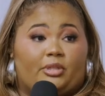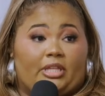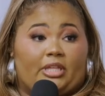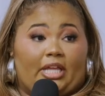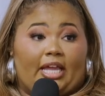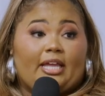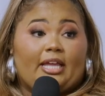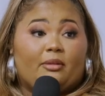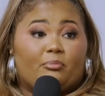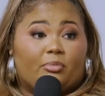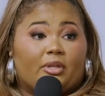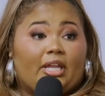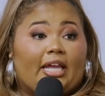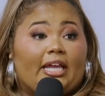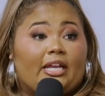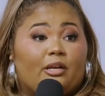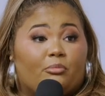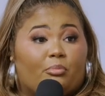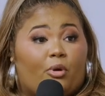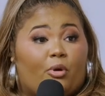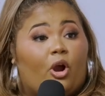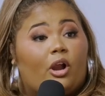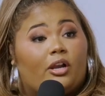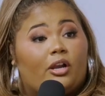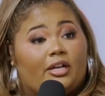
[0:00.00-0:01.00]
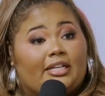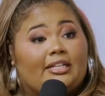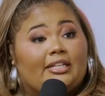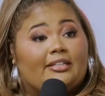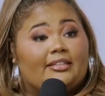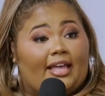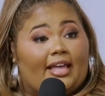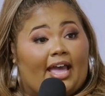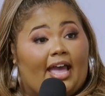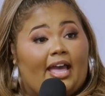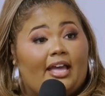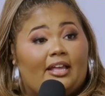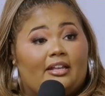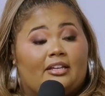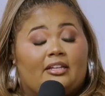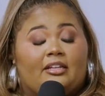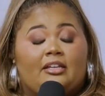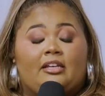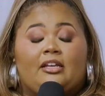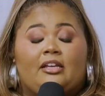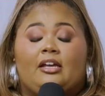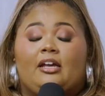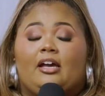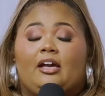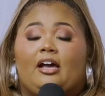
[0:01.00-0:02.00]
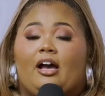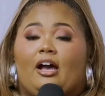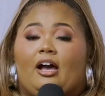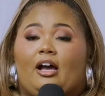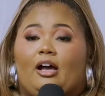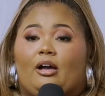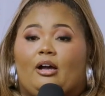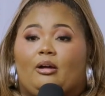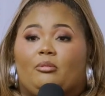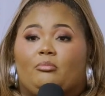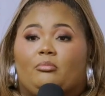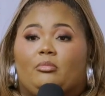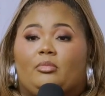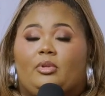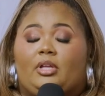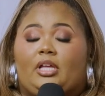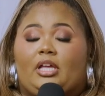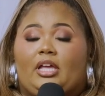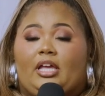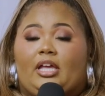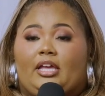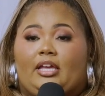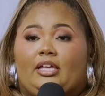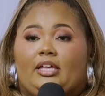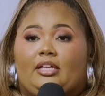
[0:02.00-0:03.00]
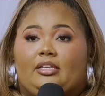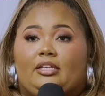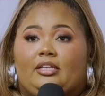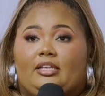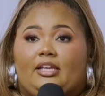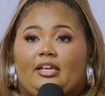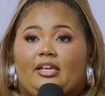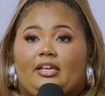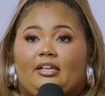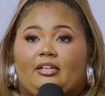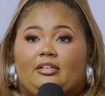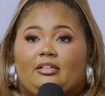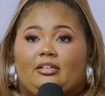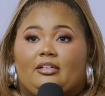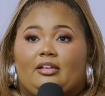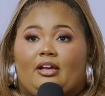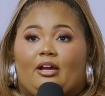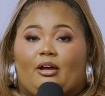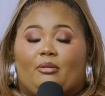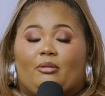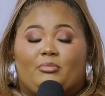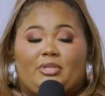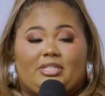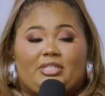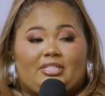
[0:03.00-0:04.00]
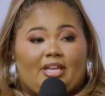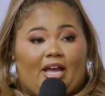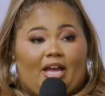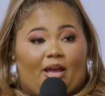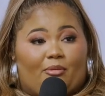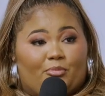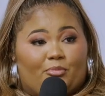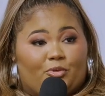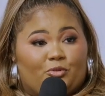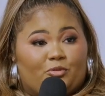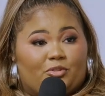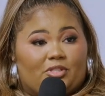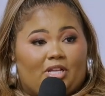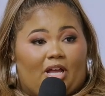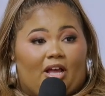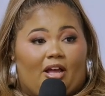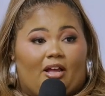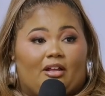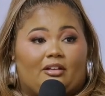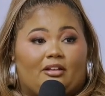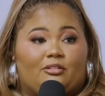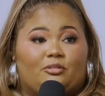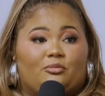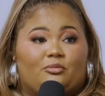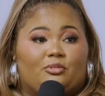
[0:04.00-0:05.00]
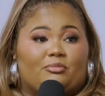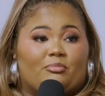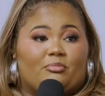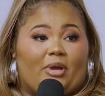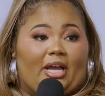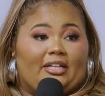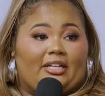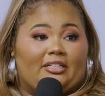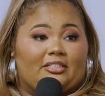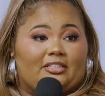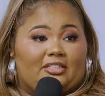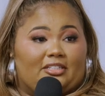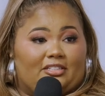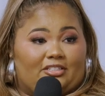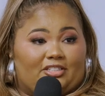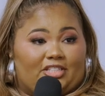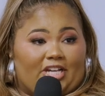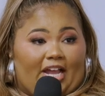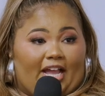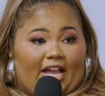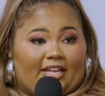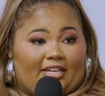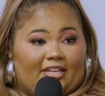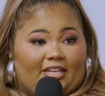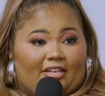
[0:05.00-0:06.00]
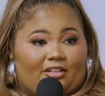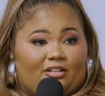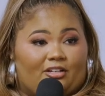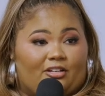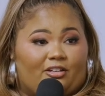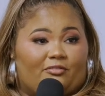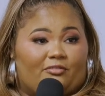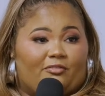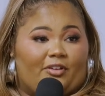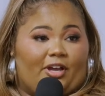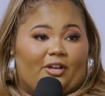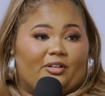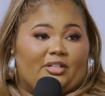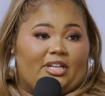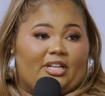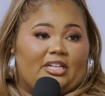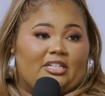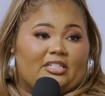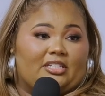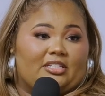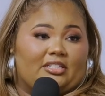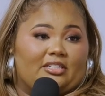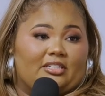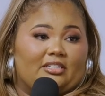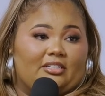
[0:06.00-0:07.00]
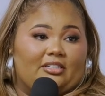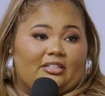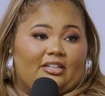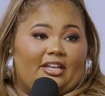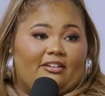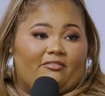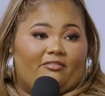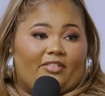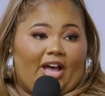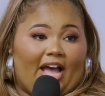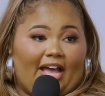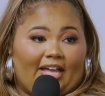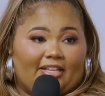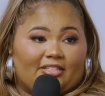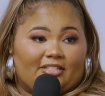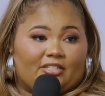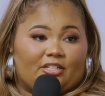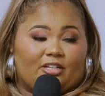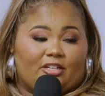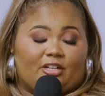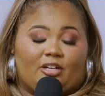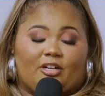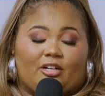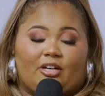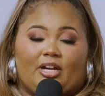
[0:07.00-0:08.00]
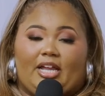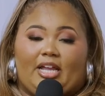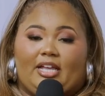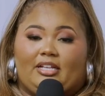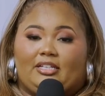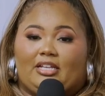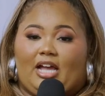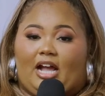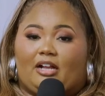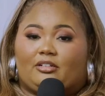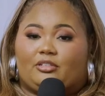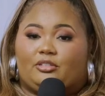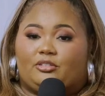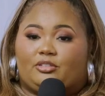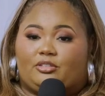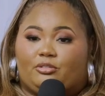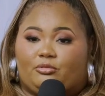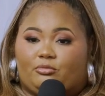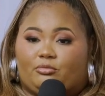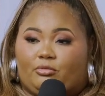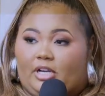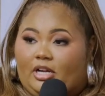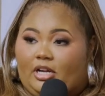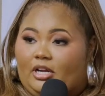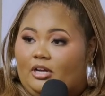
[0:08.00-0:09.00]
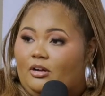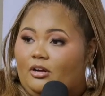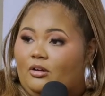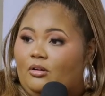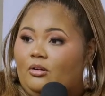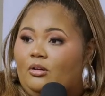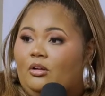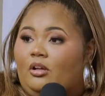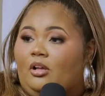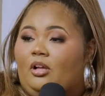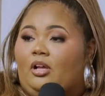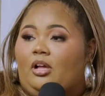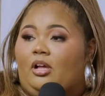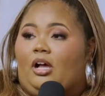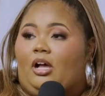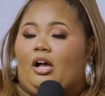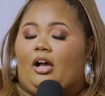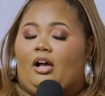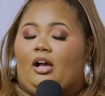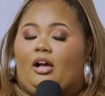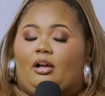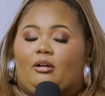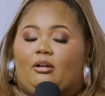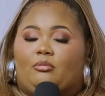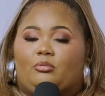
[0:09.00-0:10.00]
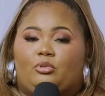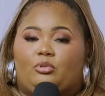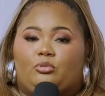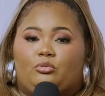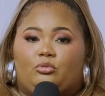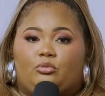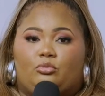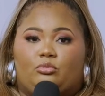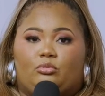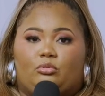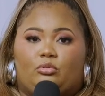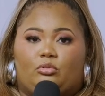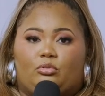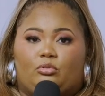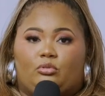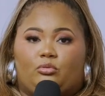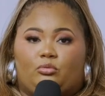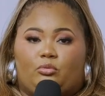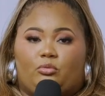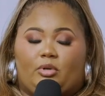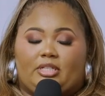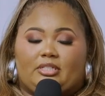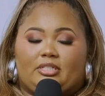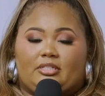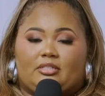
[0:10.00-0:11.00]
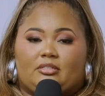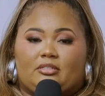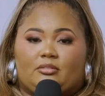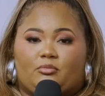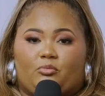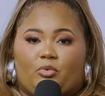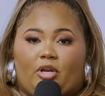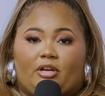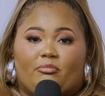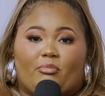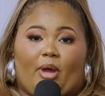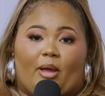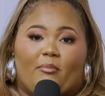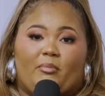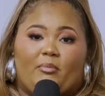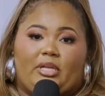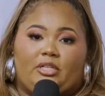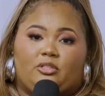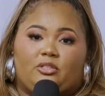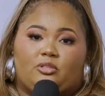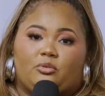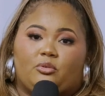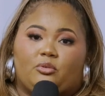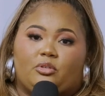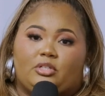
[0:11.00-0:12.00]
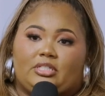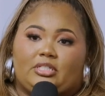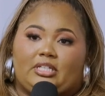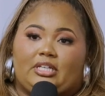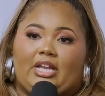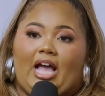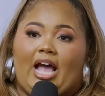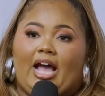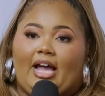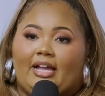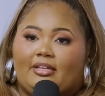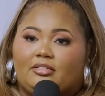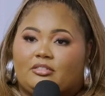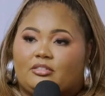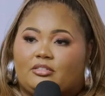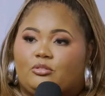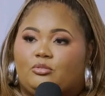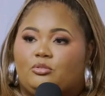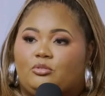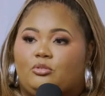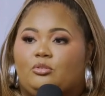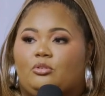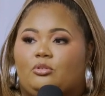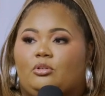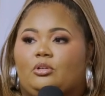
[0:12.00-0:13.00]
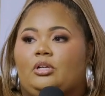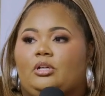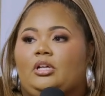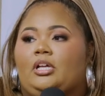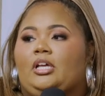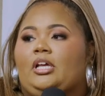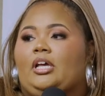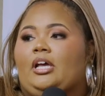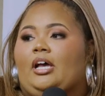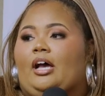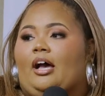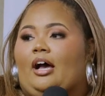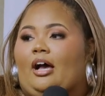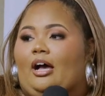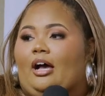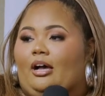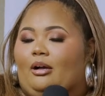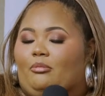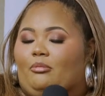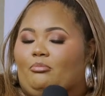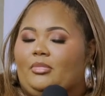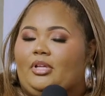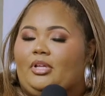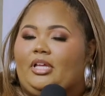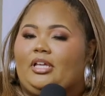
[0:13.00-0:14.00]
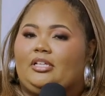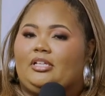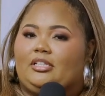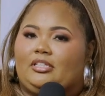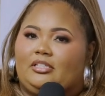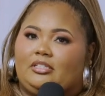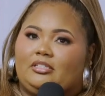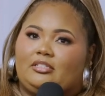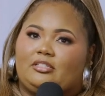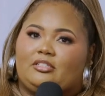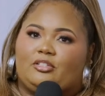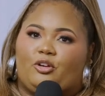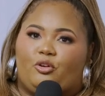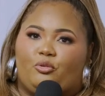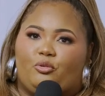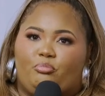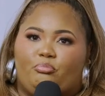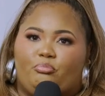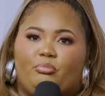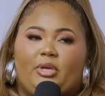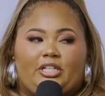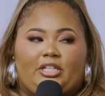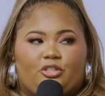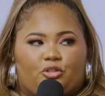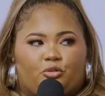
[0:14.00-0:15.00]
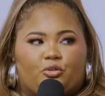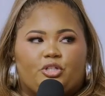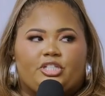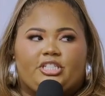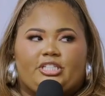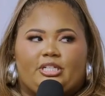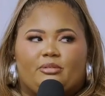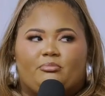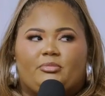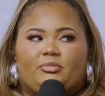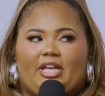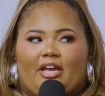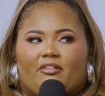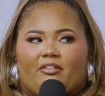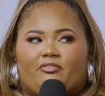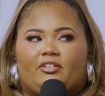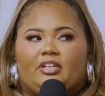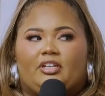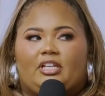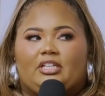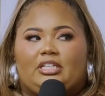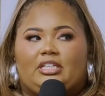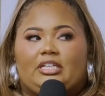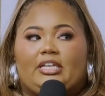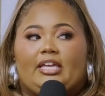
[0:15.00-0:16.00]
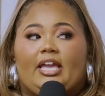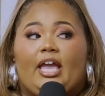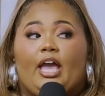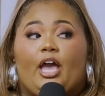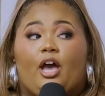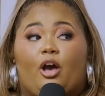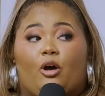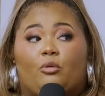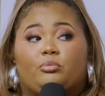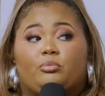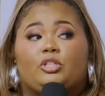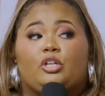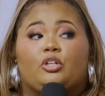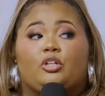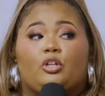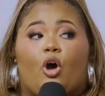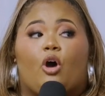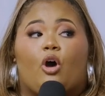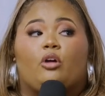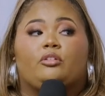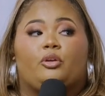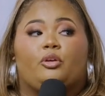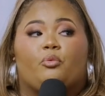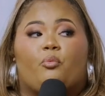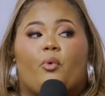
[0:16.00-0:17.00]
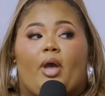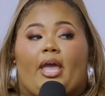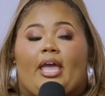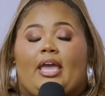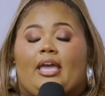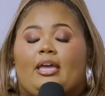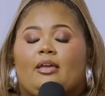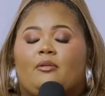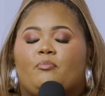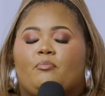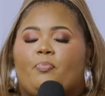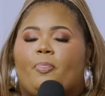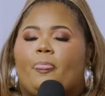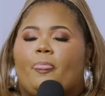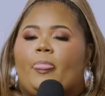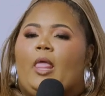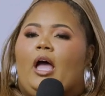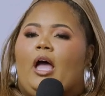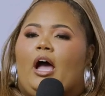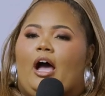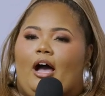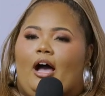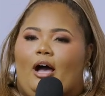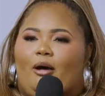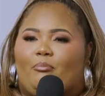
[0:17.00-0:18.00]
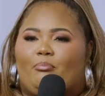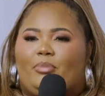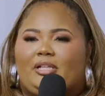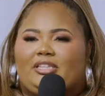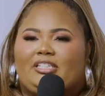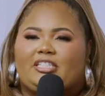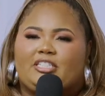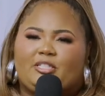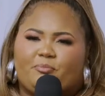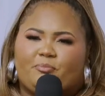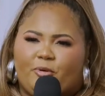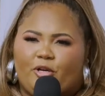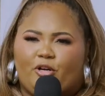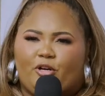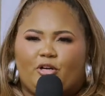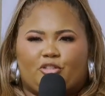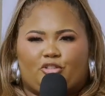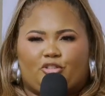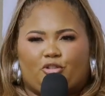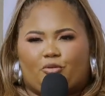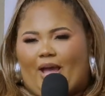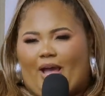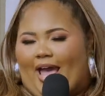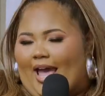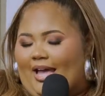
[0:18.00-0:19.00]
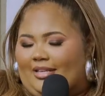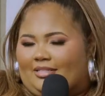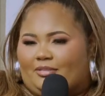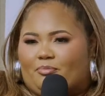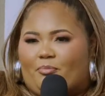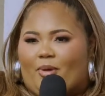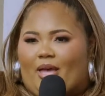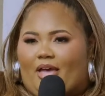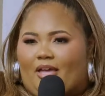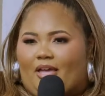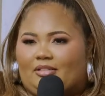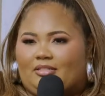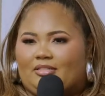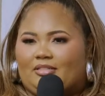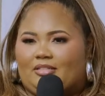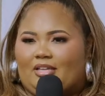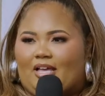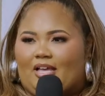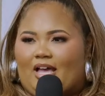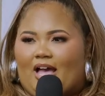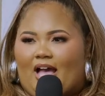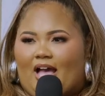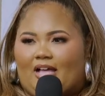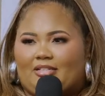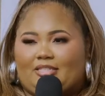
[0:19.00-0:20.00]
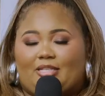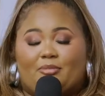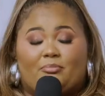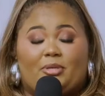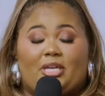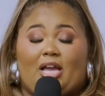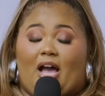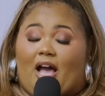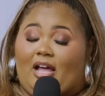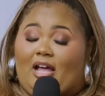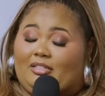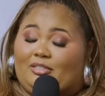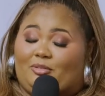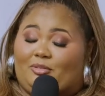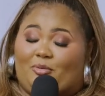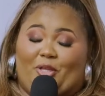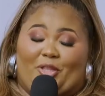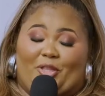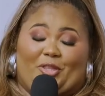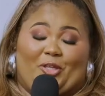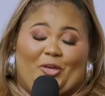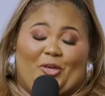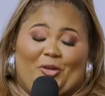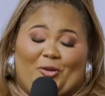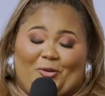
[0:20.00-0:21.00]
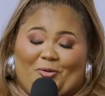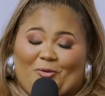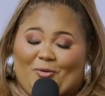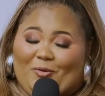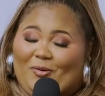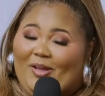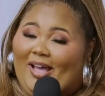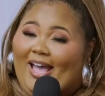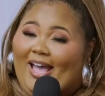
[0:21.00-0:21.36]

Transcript: played a part in that. And Miss Scott Muzon, who was my Jack King Cook Foundation advisor, and Dr. Terrell, who was one of my mentors in high school. And so mentorship definitely helped along the way. But the spiritual aspect, to be honest with you,